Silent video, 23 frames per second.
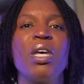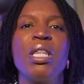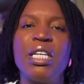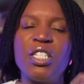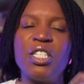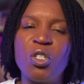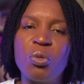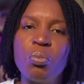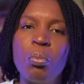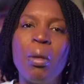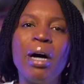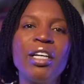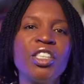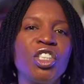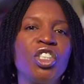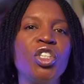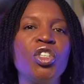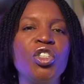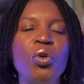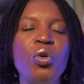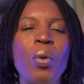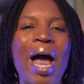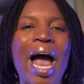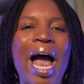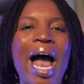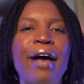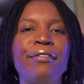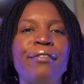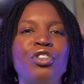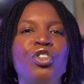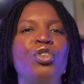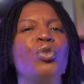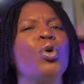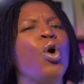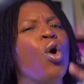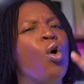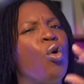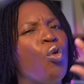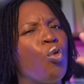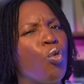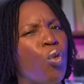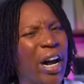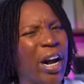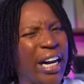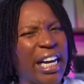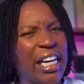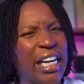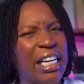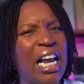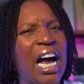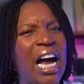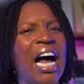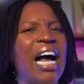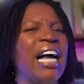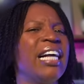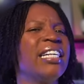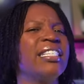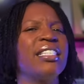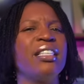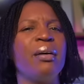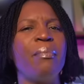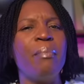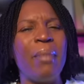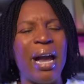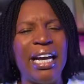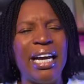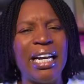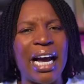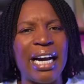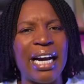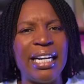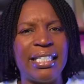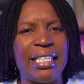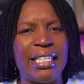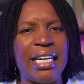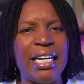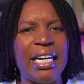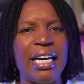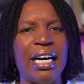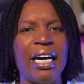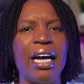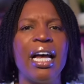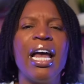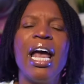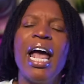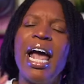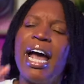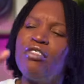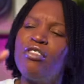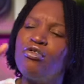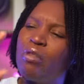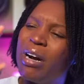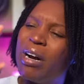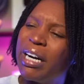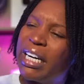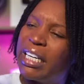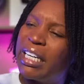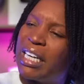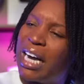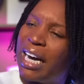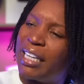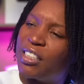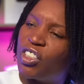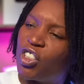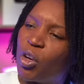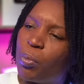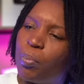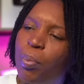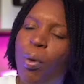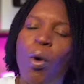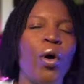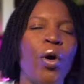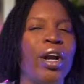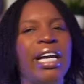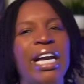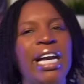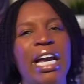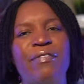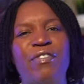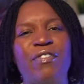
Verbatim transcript: this muscle you have to recognize the main idea and recognize supporting